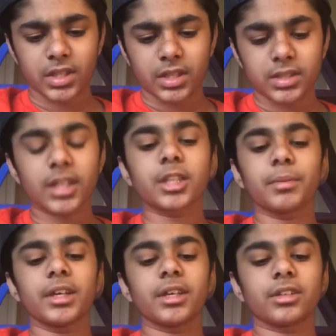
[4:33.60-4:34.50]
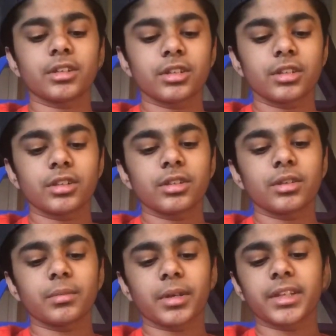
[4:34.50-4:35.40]
Centre mid.
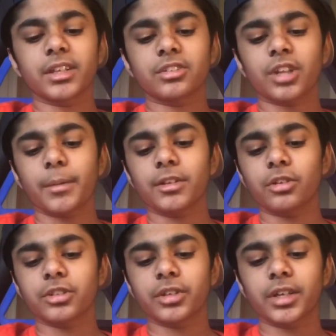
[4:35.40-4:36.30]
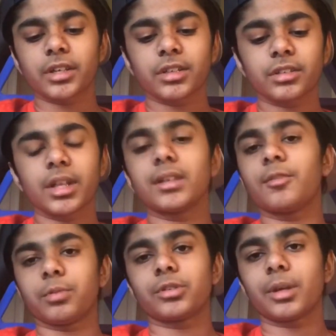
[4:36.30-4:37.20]
I think it's Xavi Alonso, yeah. Yeah,
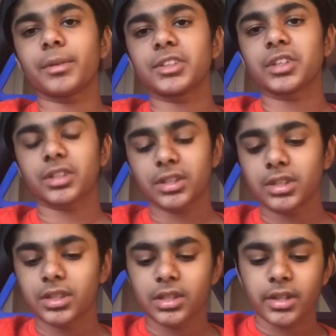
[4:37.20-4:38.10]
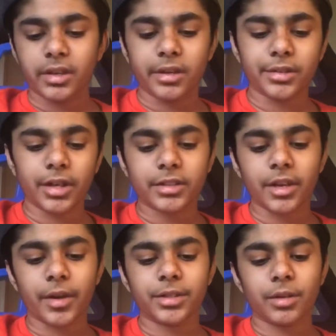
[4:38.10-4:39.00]
Liverpool Xavi Alonso. 90 or
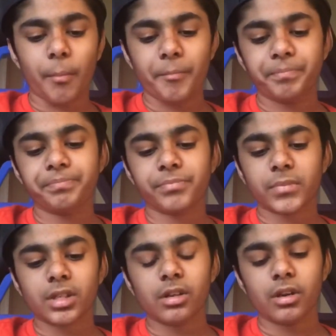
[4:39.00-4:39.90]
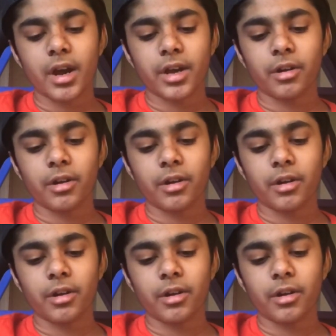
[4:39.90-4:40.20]
80. Alright.